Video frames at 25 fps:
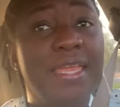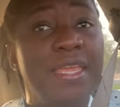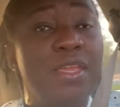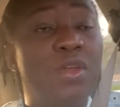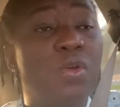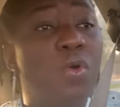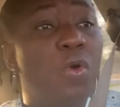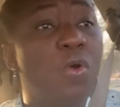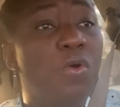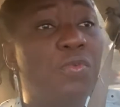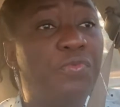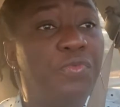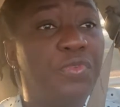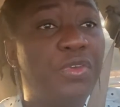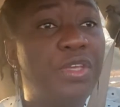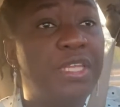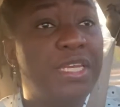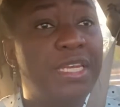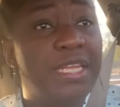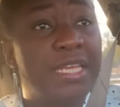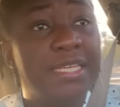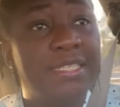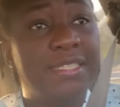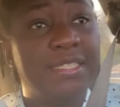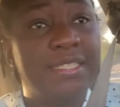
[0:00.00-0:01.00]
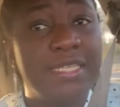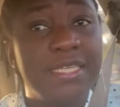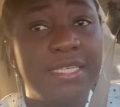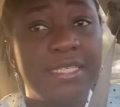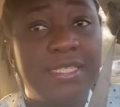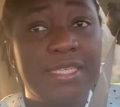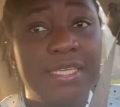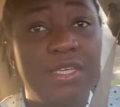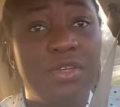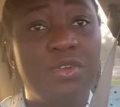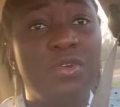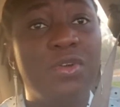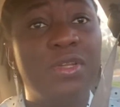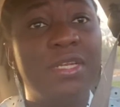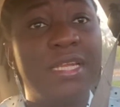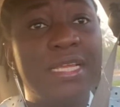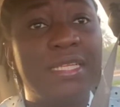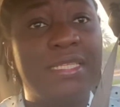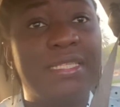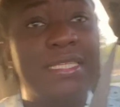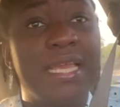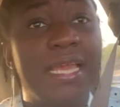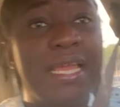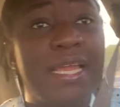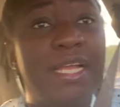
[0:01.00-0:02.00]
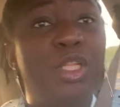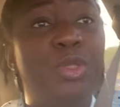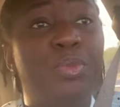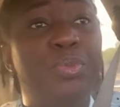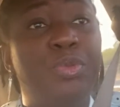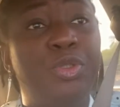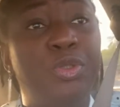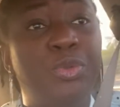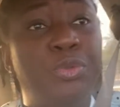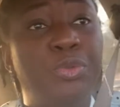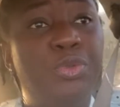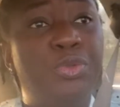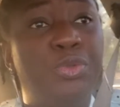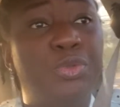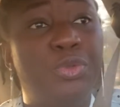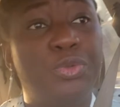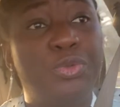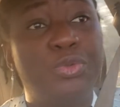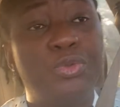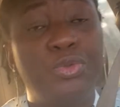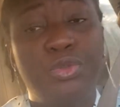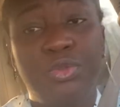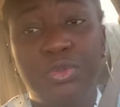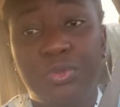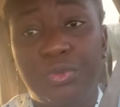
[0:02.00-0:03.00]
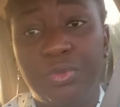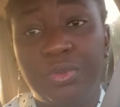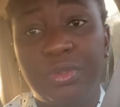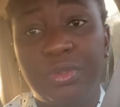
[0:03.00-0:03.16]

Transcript: inconveniences in order to help you to do you.